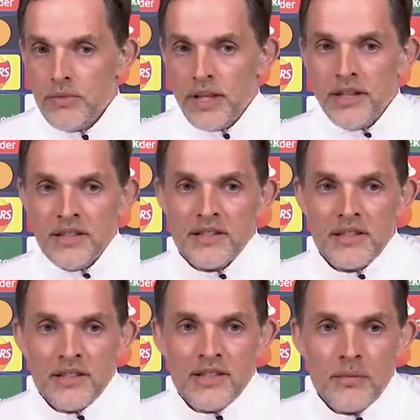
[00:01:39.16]
It
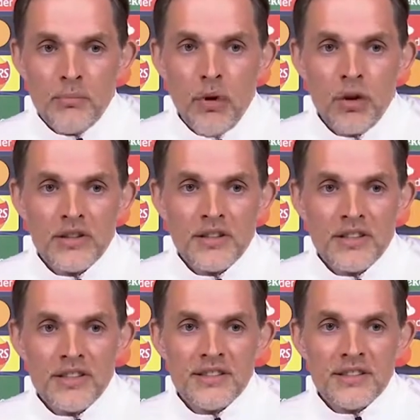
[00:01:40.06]
is important.
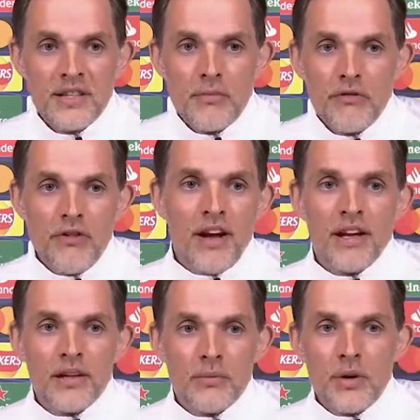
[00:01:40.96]
It is a
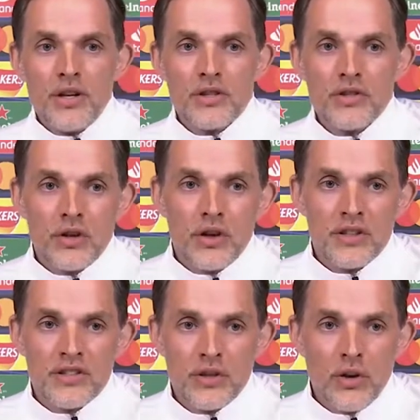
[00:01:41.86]
semi-final. The pressure's on.
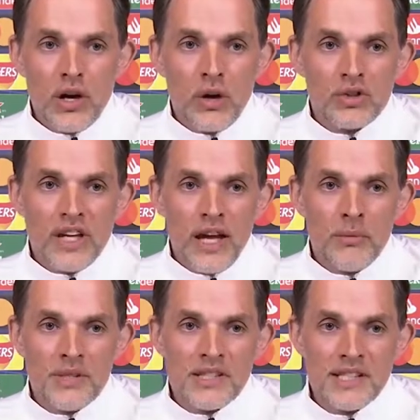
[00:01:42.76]
It's a knockout
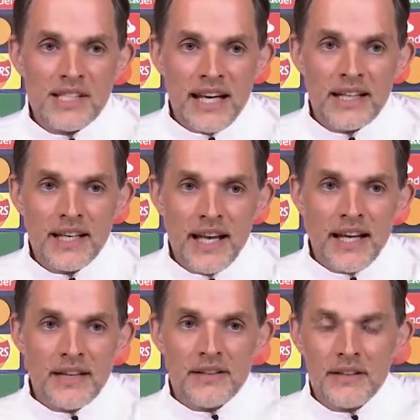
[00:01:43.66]
game. It's the second
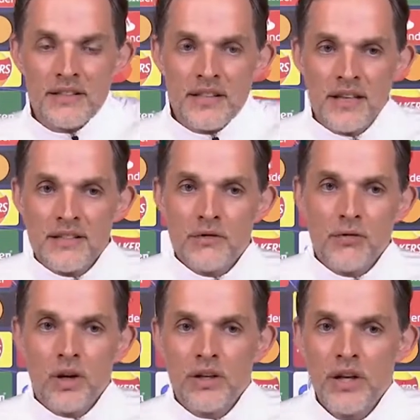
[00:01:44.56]
leg, the
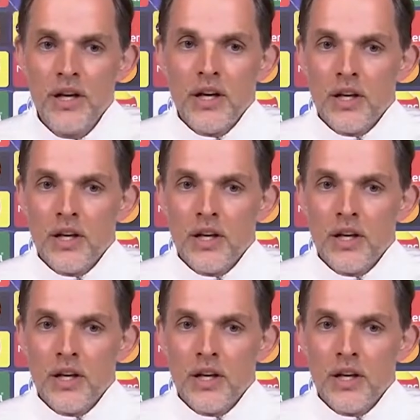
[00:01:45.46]
decisive one.